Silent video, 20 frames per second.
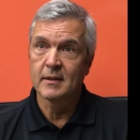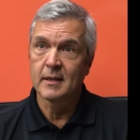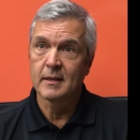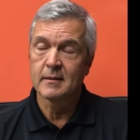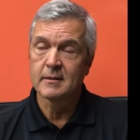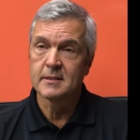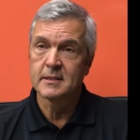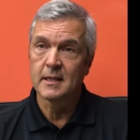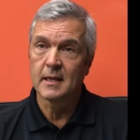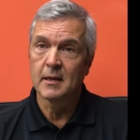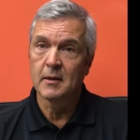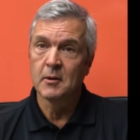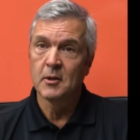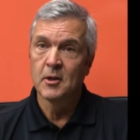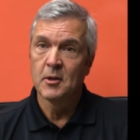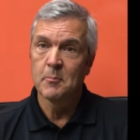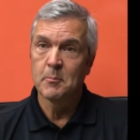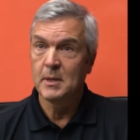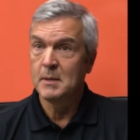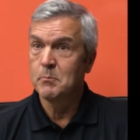that
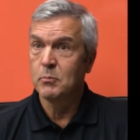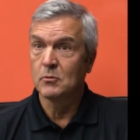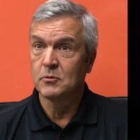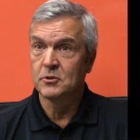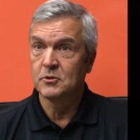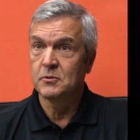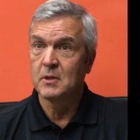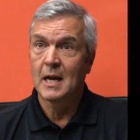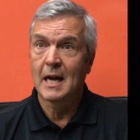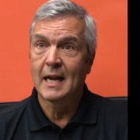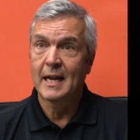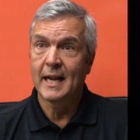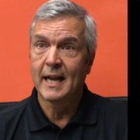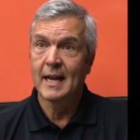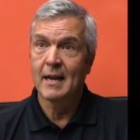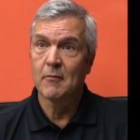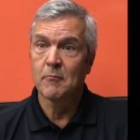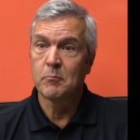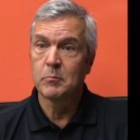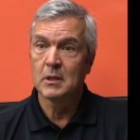people do not
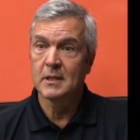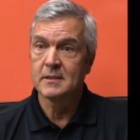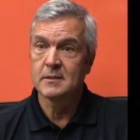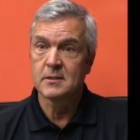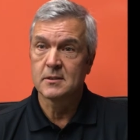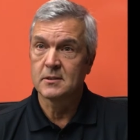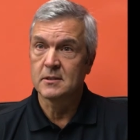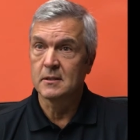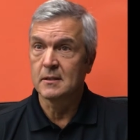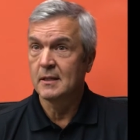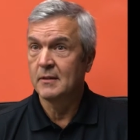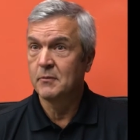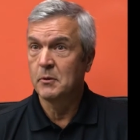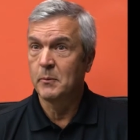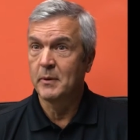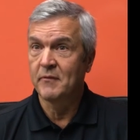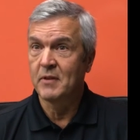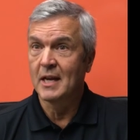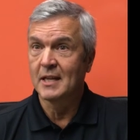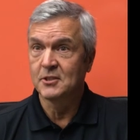have places to live, and
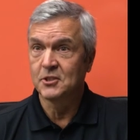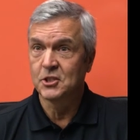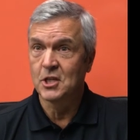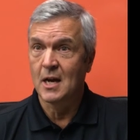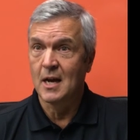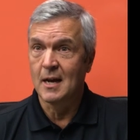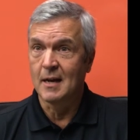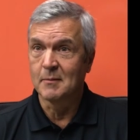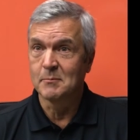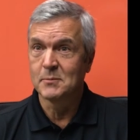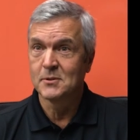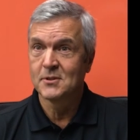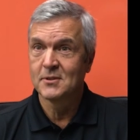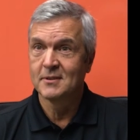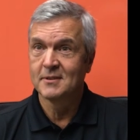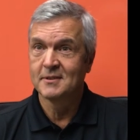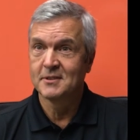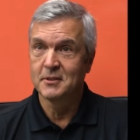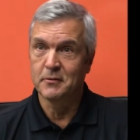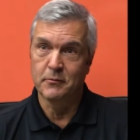we've got jobs
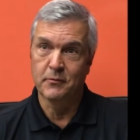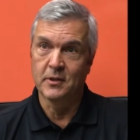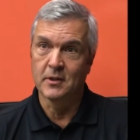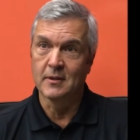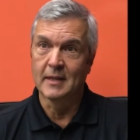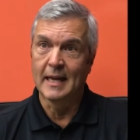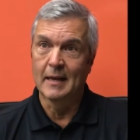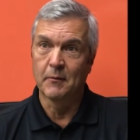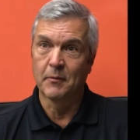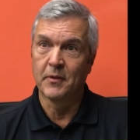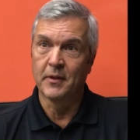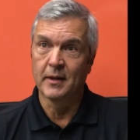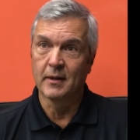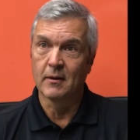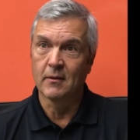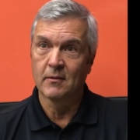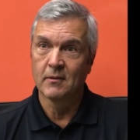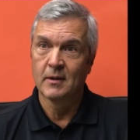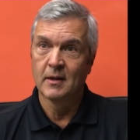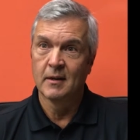to fill out
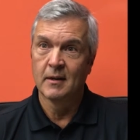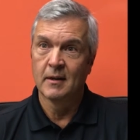there.